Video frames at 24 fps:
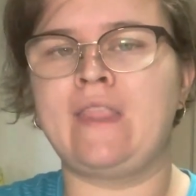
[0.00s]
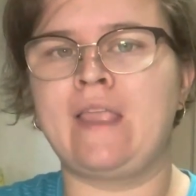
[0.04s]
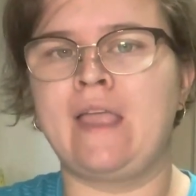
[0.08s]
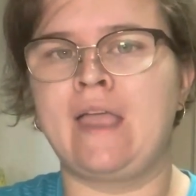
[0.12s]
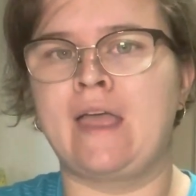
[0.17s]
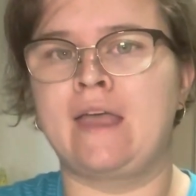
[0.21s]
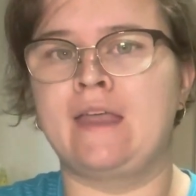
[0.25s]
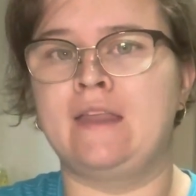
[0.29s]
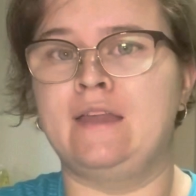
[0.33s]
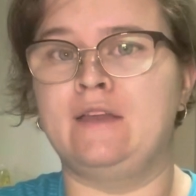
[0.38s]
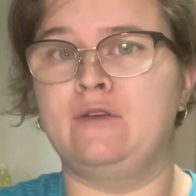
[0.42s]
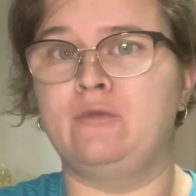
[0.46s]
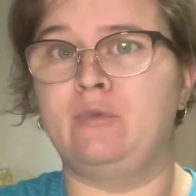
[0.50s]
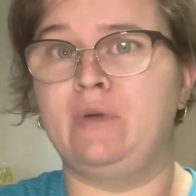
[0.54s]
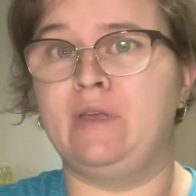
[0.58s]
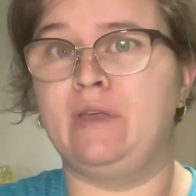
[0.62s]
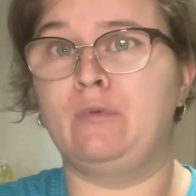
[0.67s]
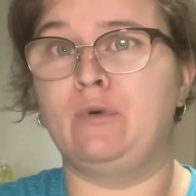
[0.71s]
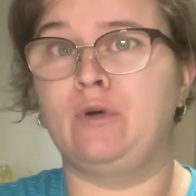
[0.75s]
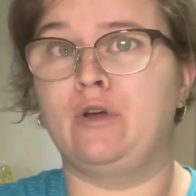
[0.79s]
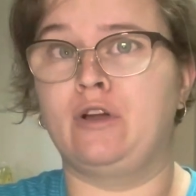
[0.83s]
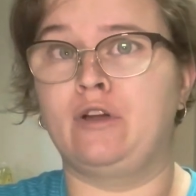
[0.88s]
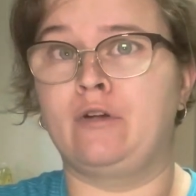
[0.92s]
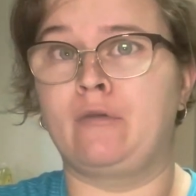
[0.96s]
And we
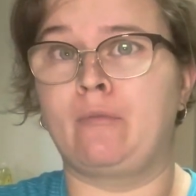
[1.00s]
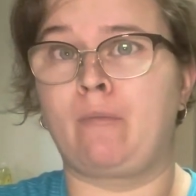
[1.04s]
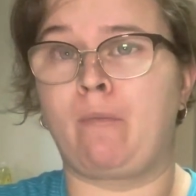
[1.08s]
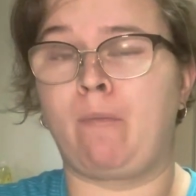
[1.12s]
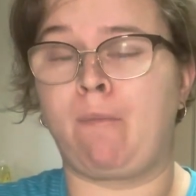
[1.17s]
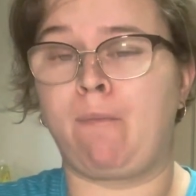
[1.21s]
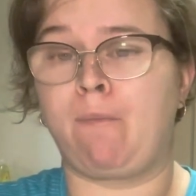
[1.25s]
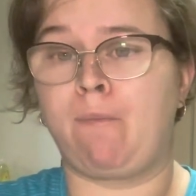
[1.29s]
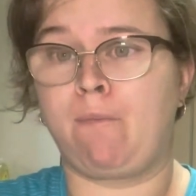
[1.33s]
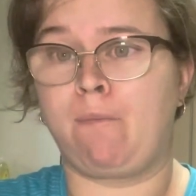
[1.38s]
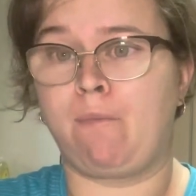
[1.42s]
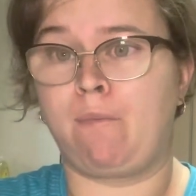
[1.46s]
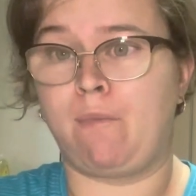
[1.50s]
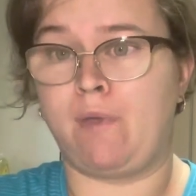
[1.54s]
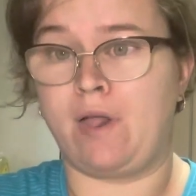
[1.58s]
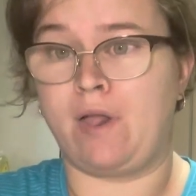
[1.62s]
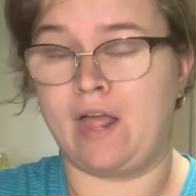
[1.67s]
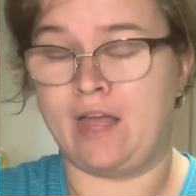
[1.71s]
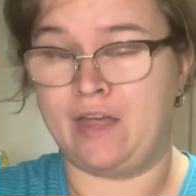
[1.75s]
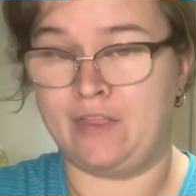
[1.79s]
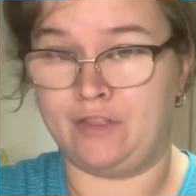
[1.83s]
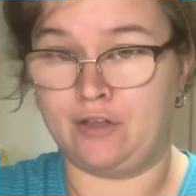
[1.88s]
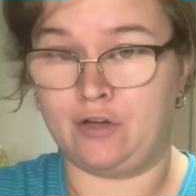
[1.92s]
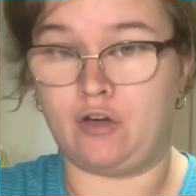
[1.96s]
were
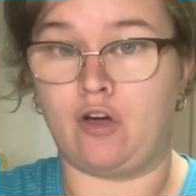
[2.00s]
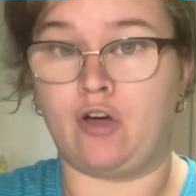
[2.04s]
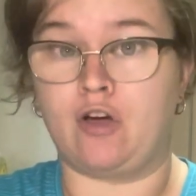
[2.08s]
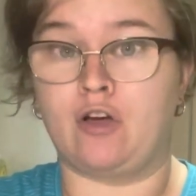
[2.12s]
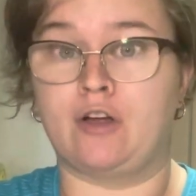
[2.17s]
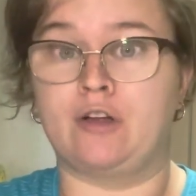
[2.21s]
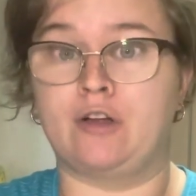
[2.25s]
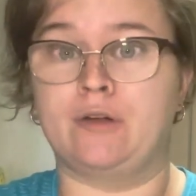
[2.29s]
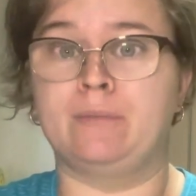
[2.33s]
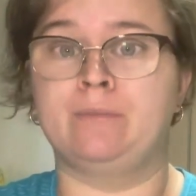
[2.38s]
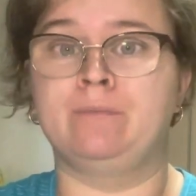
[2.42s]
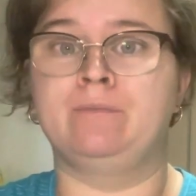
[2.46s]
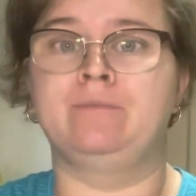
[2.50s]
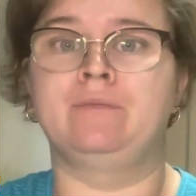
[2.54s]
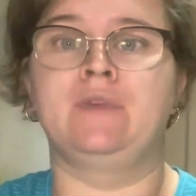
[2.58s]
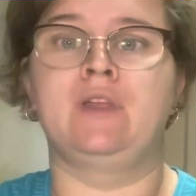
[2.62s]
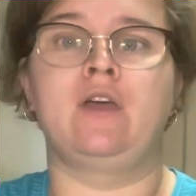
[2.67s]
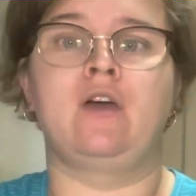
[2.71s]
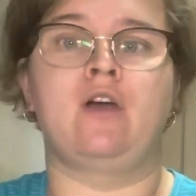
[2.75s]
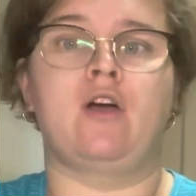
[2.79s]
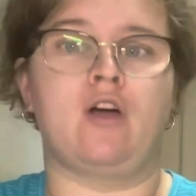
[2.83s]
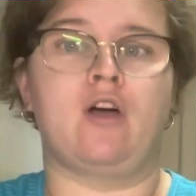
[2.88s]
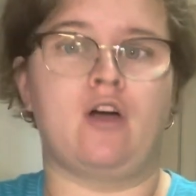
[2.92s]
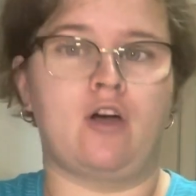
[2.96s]
in the car
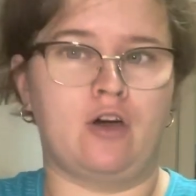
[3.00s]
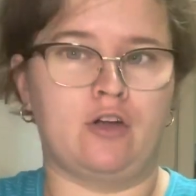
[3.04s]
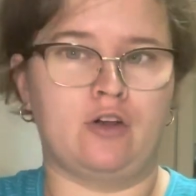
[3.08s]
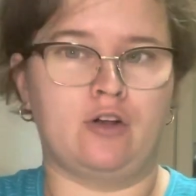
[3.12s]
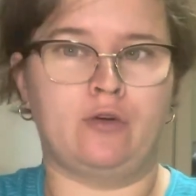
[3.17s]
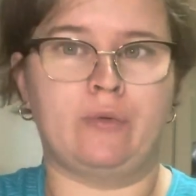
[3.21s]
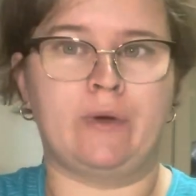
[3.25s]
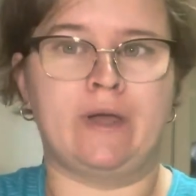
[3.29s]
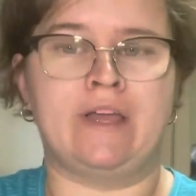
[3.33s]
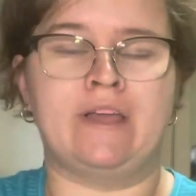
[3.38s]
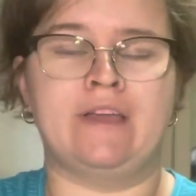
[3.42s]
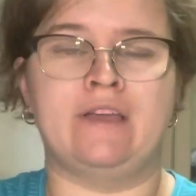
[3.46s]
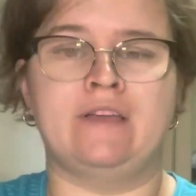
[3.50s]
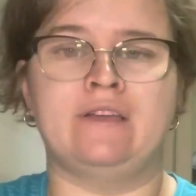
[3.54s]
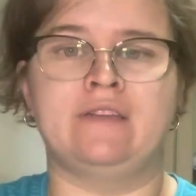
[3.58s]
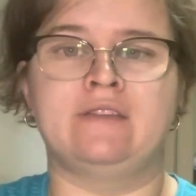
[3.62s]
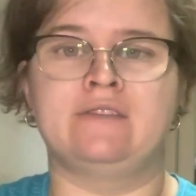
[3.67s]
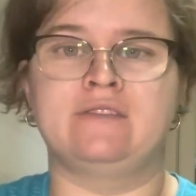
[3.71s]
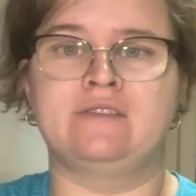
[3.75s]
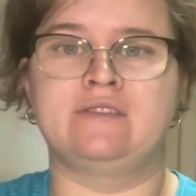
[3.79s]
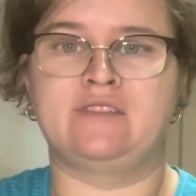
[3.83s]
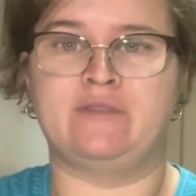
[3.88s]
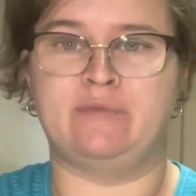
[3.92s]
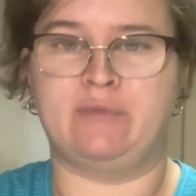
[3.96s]
on our way
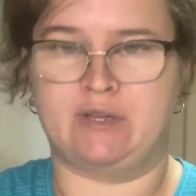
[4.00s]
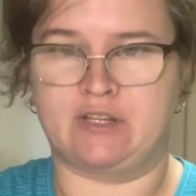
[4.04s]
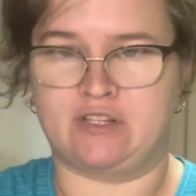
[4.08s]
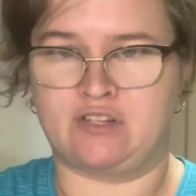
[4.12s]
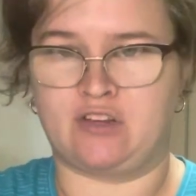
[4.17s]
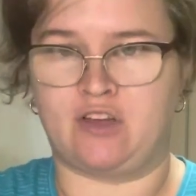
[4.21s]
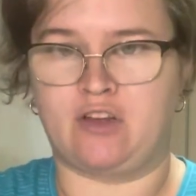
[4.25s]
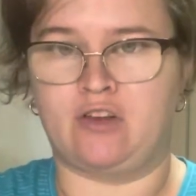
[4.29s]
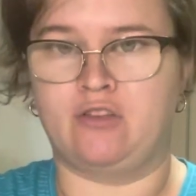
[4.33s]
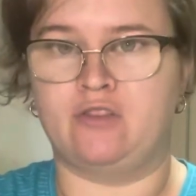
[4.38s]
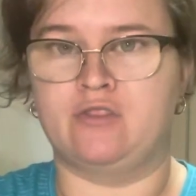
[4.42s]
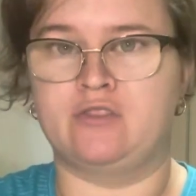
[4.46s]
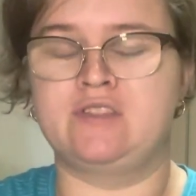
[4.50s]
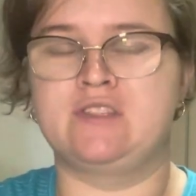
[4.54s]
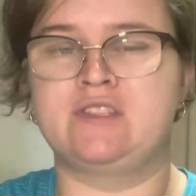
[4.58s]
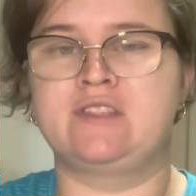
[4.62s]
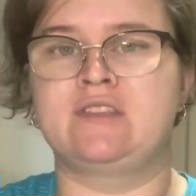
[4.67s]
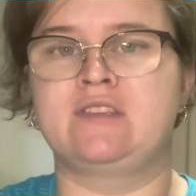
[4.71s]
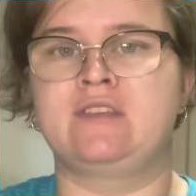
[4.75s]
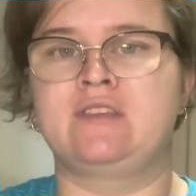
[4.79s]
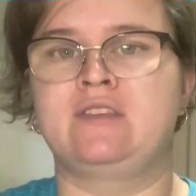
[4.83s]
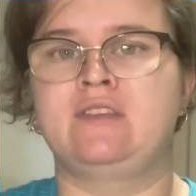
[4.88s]
to McDonald's.